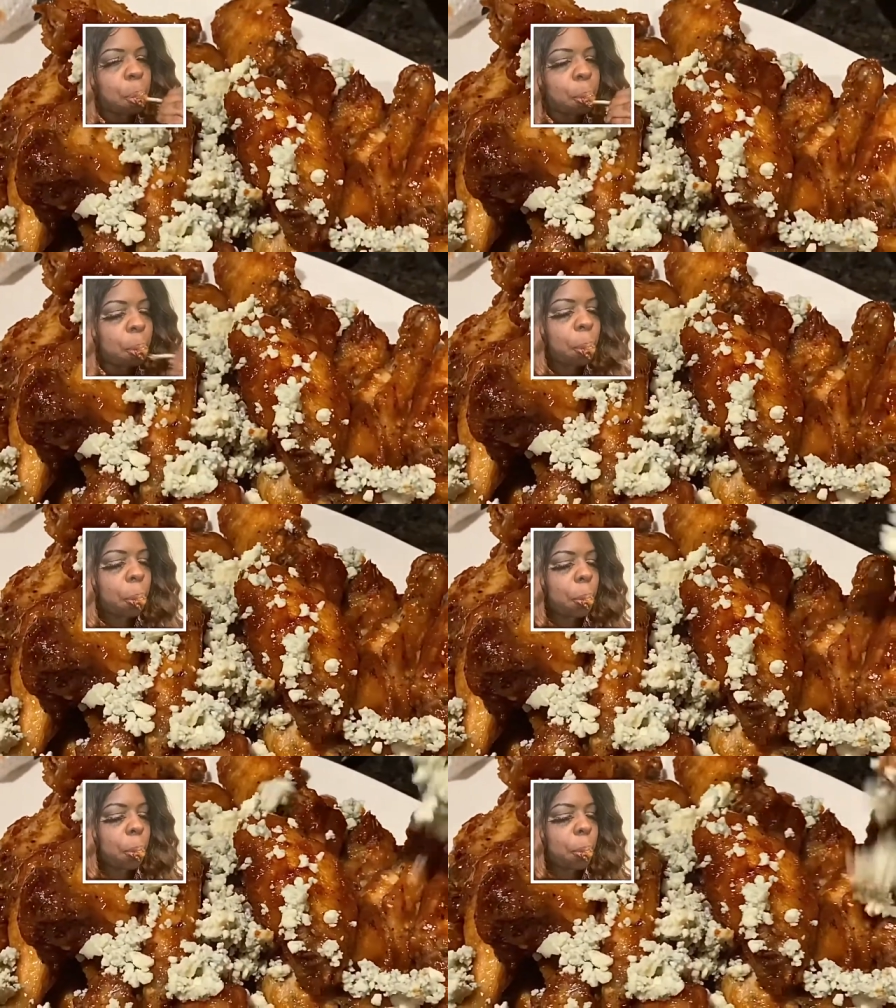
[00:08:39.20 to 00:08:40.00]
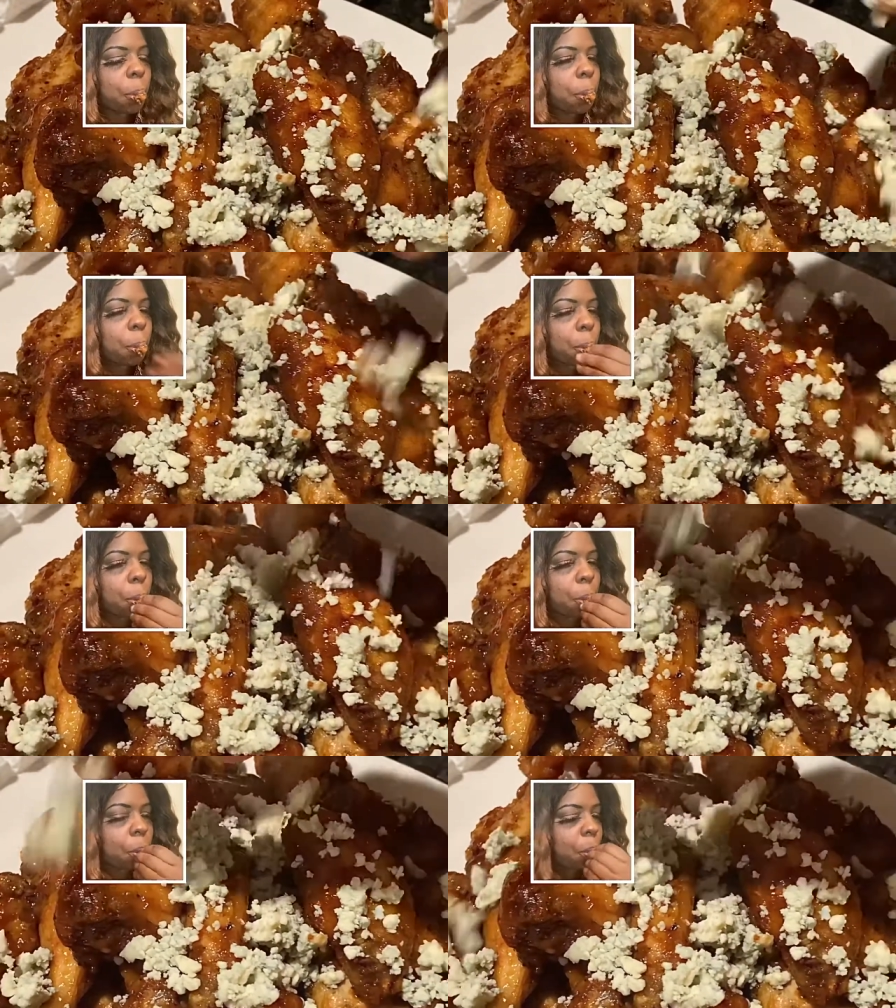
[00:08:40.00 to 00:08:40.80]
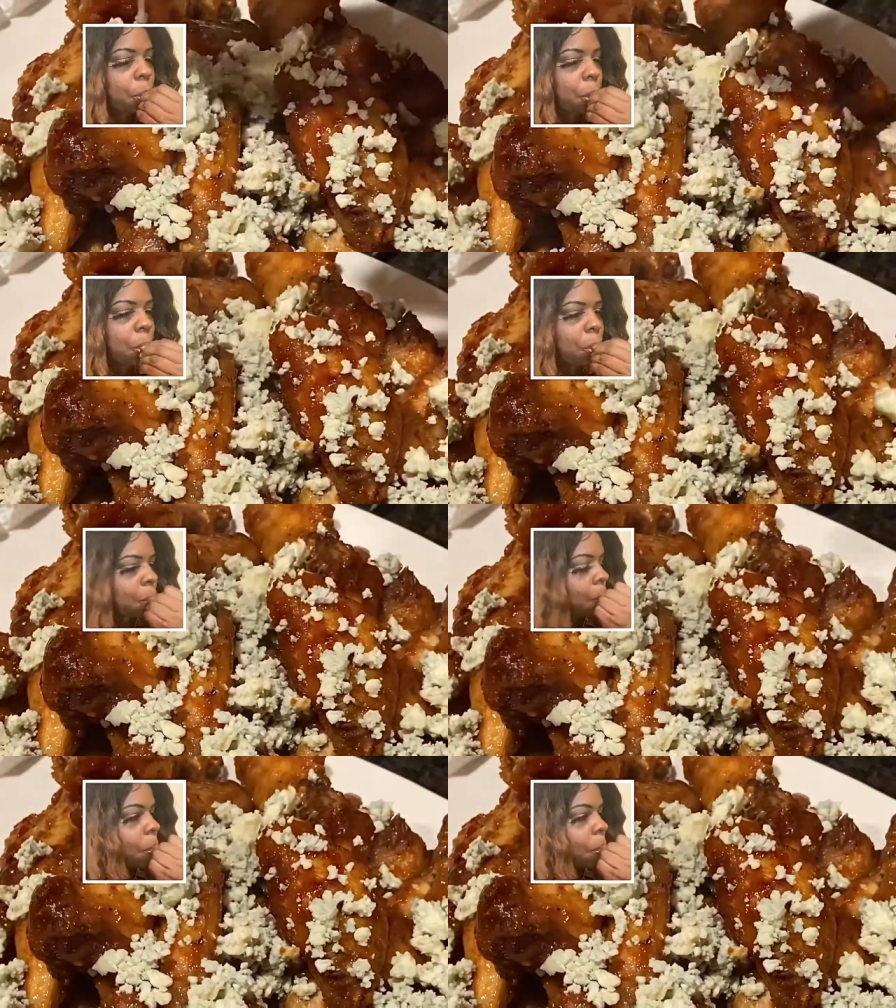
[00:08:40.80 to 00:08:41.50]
And there you have it. You have